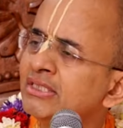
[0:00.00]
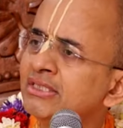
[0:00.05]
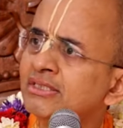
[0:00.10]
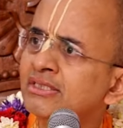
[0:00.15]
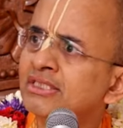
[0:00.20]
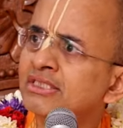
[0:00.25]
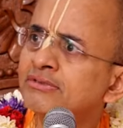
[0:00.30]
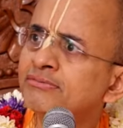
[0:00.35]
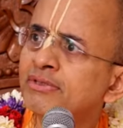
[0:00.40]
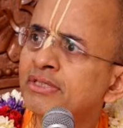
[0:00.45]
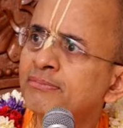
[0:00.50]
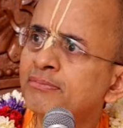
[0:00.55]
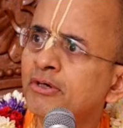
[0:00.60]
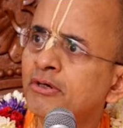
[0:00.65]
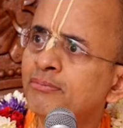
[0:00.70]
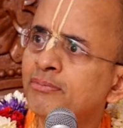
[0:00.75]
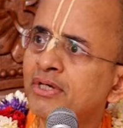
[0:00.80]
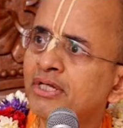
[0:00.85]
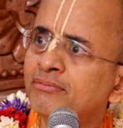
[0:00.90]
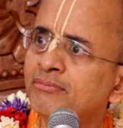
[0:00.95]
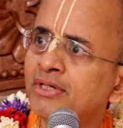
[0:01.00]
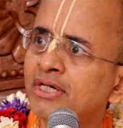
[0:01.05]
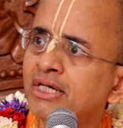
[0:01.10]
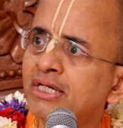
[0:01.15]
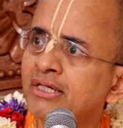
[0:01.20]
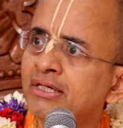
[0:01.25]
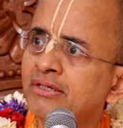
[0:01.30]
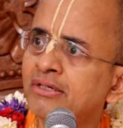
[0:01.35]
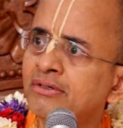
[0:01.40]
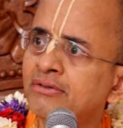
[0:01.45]
In this way, Prabhupada
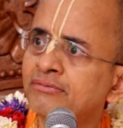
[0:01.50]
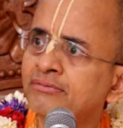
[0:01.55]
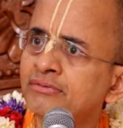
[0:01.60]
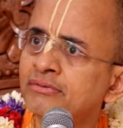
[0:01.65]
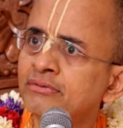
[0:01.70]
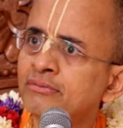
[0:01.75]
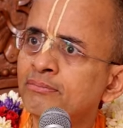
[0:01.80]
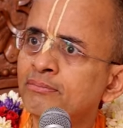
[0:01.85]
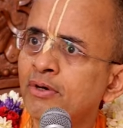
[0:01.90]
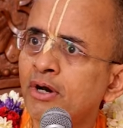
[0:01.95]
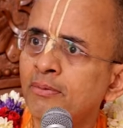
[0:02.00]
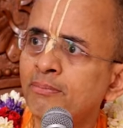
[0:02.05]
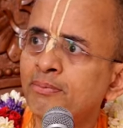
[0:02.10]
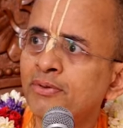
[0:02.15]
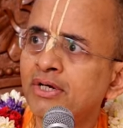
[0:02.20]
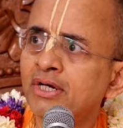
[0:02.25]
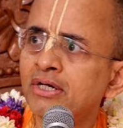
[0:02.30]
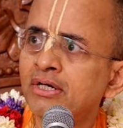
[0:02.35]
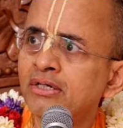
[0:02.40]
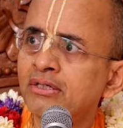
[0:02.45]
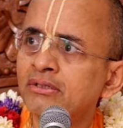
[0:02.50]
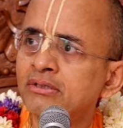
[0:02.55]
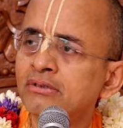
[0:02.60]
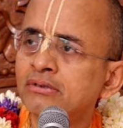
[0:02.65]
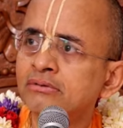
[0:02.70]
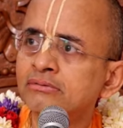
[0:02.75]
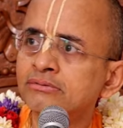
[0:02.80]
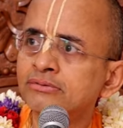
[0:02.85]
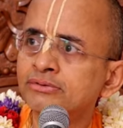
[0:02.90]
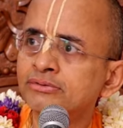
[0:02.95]
made a proper
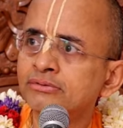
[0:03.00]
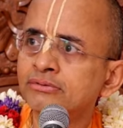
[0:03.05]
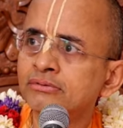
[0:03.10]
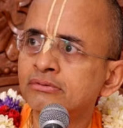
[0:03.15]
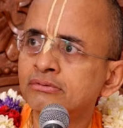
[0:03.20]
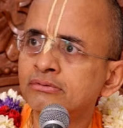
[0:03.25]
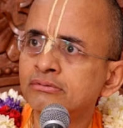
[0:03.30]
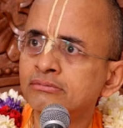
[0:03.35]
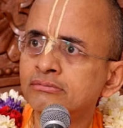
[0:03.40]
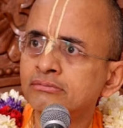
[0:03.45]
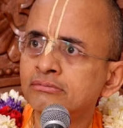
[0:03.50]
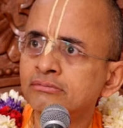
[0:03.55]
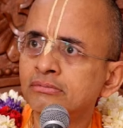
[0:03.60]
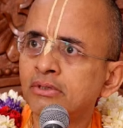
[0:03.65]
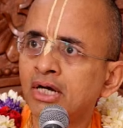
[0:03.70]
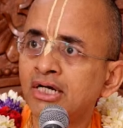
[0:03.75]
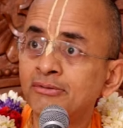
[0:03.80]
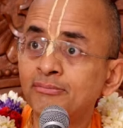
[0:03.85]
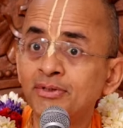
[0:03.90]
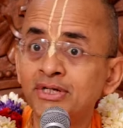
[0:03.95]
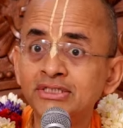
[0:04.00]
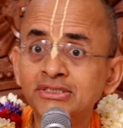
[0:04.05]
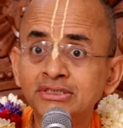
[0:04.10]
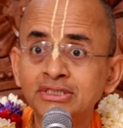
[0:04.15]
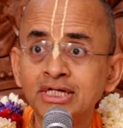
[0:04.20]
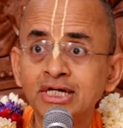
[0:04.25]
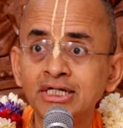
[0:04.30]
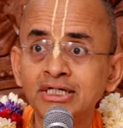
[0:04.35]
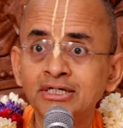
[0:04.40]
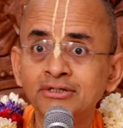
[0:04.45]
uh, um,
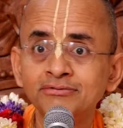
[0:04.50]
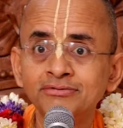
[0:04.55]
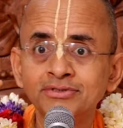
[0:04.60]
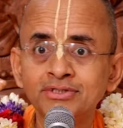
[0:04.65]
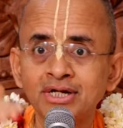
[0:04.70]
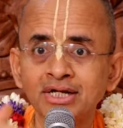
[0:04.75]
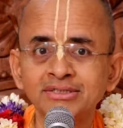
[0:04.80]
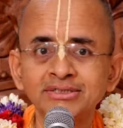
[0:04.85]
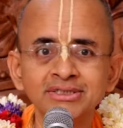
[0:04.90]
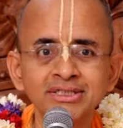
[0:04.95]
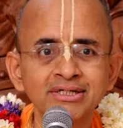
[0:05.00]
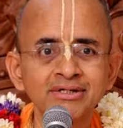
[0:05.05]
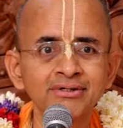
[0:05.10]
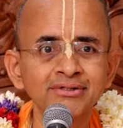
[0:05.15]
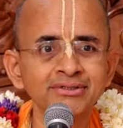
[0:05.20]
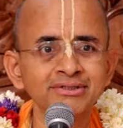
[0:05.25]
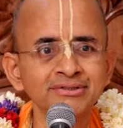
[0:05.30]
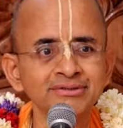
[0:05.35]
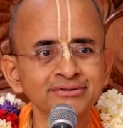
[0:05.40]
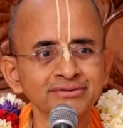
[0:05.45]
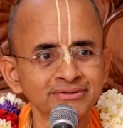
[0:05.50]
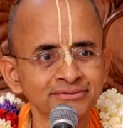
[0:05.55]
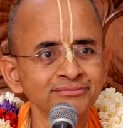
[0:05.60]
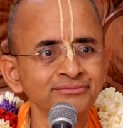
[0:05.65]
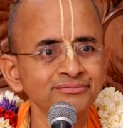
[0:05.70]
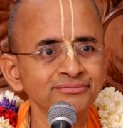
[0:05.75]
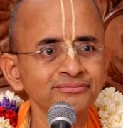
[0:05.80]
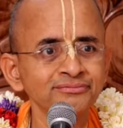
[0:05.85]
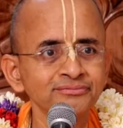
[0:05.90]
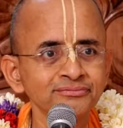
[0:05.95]
administrative structure
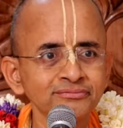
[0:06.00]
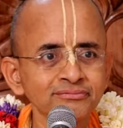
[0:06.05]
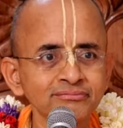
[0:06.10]
also.